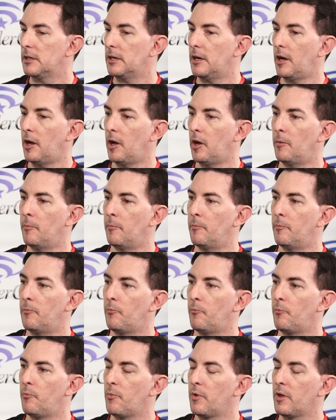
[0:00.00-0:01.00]
Um,
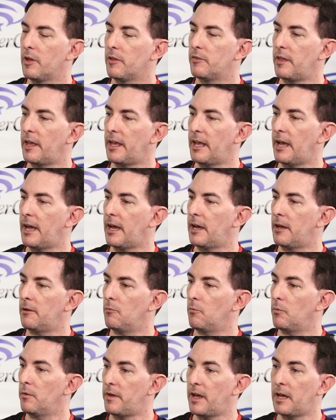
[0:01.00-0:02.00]
they
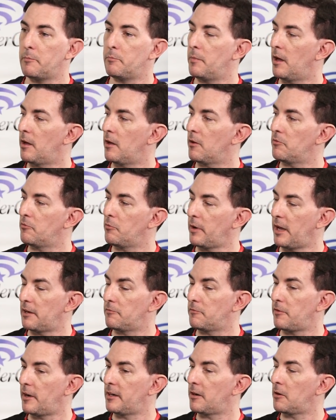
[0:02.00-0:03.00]
had we've had uh, we had
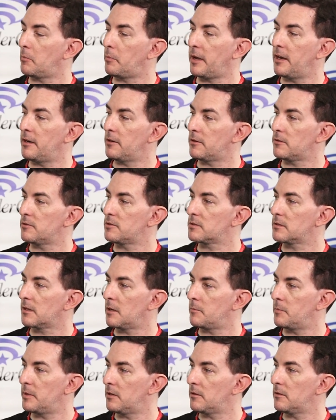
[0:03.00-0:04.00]
fine art painters to
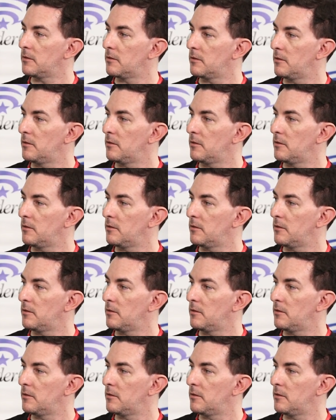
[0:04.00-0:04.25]
come in